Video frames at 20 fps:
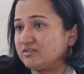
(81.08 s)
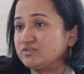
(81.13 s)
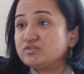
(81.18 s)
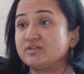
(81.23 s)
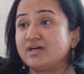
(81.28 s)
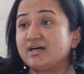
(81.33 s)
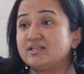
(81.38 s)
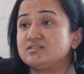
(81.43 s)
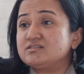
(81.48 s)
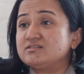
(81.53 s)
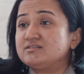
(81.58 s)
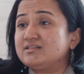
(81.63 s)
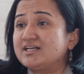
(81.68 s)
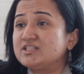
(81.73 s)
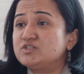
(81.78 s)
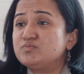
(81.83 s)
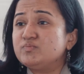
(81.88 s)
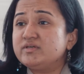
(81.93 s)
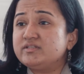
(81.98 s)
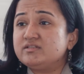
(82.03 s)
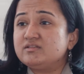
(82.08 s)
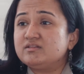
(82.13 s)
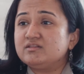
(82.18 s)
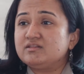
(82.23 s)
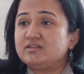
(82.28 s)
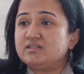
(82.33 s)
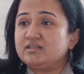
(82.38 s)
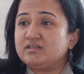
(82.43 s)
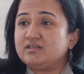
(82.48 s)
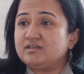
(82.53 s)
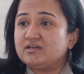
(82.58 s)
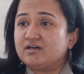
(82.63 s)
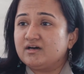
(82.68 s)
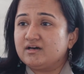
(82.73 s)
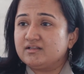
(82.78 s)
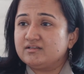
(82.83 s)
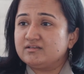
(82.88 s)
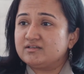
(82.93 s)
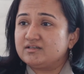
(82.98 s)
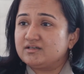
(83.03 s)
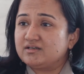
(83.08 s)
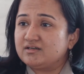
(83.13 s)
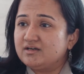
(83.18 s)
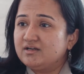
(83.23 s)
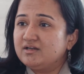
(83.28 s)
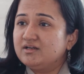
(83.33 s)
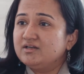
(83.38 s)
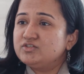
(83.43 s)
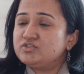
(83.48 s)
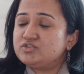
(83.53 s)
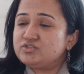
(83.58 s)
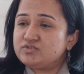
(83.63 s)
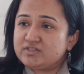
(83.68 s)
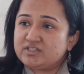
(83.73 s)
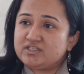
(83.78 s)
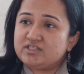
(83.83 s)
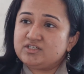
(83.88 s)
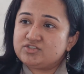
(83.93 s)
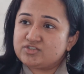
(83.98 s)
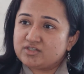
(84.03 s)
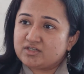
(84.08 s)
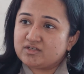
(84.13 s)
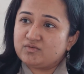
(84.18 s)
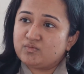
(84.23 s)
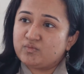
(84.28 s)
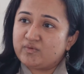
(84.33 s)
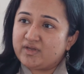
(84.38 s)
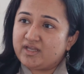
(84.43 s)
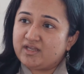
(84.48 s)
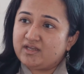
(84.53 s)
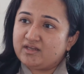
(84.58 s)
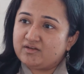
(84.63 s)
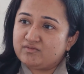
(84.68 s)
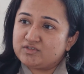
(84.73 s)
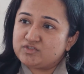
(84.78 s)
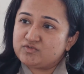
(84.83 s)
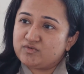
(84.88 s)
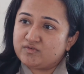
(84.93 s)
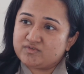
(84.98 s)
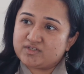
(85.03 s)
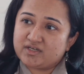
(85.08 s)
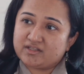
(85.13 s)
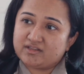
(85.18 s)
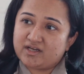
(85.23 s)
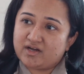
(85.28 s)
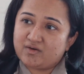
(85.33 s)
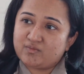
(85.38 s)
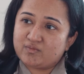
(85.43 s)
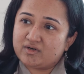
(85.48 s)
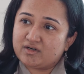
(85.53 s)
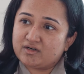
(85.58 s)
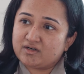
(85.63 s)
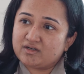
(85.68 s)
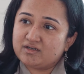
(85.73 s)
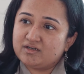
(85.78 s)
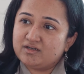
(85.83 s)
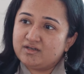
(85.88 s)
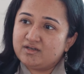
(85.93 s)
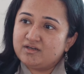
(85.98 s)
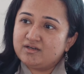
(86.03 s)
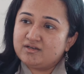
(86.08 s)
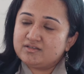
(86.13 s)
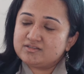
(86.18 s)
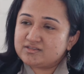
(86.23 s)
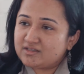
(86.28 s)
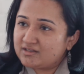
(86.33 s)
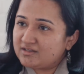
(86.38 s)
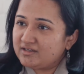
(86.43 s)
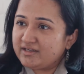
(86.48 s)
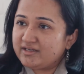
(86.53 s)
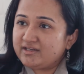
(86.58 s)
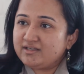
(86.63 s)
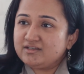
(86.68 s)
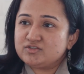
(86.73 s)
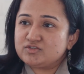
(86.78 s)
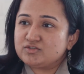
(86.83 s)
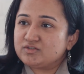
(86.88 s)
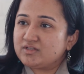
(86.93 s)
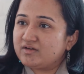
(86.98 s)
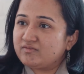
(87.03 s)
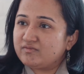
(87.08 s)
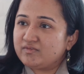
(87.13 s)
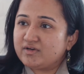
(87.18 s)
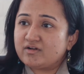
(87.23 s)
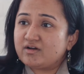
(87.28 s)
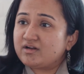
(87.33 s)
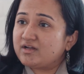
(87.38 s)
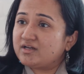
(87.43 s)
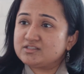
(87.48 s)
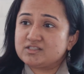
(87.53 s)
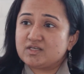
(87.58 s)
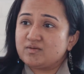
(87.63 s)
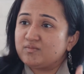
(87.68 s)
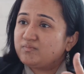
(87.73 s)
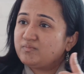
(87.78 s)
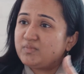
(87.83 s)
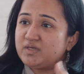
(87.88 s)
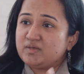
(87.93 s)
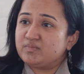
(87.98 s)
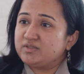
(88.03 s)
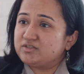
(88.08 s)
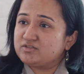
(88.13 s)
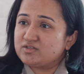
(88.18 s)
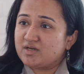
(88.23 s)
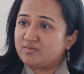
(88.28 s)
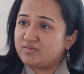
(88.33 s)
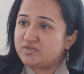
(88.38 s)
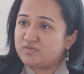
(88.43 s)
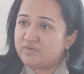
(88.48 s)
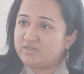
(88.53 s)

So that's been the other strategic way in which we've done that work, subtly, so that we're not asking people to come to